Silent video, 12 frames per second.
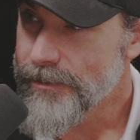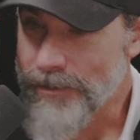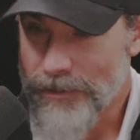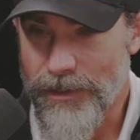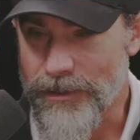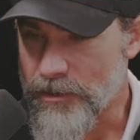
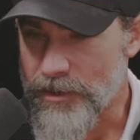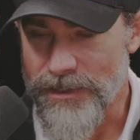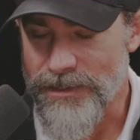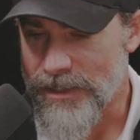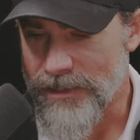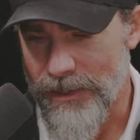And again, you can
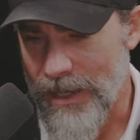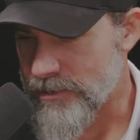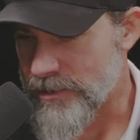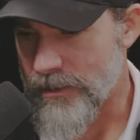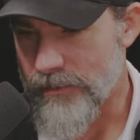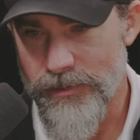extend it
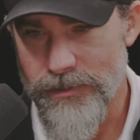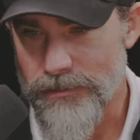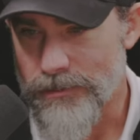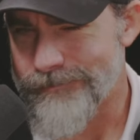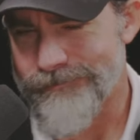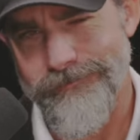outside the
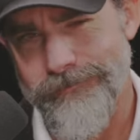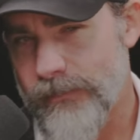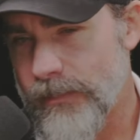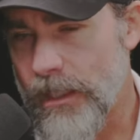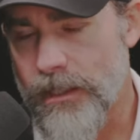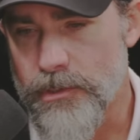physical.
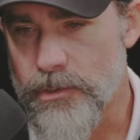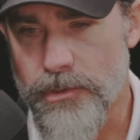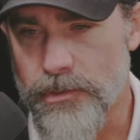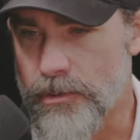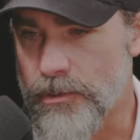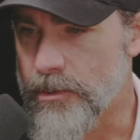you
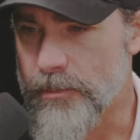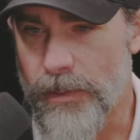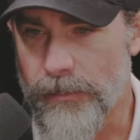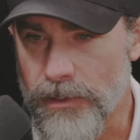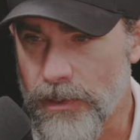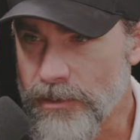should be
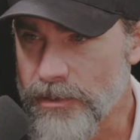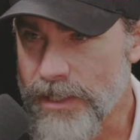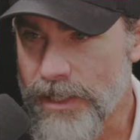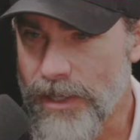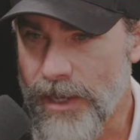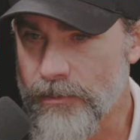able to
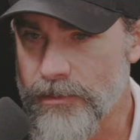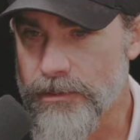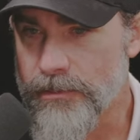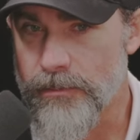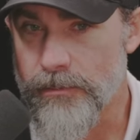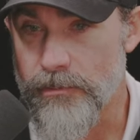understand how
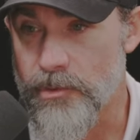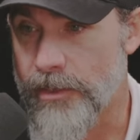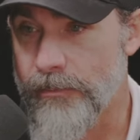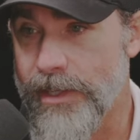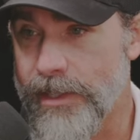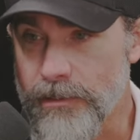to
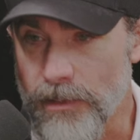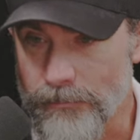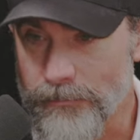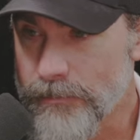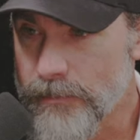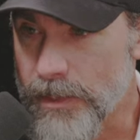generate
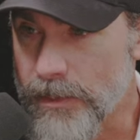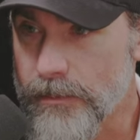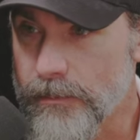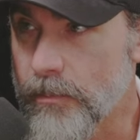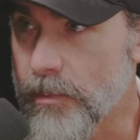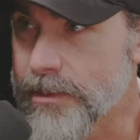income. Like,
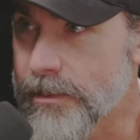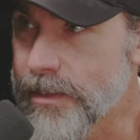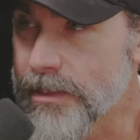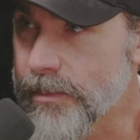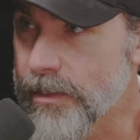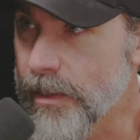what does it
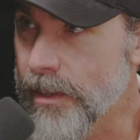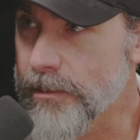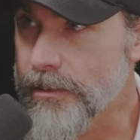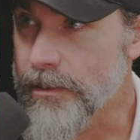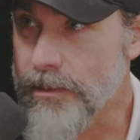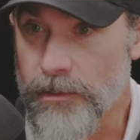mean to build my?
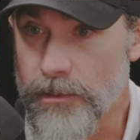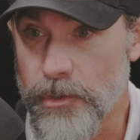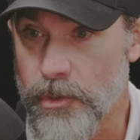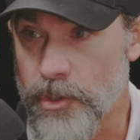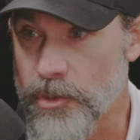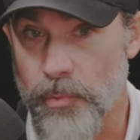You're,
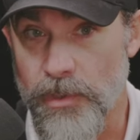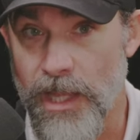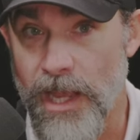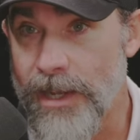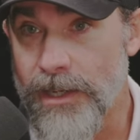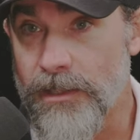you're just
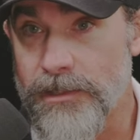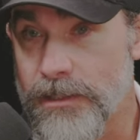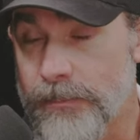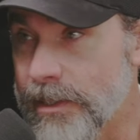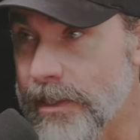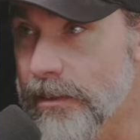relying on
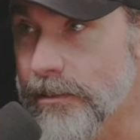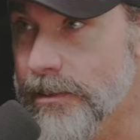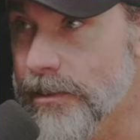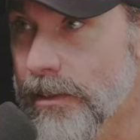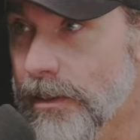somebody else,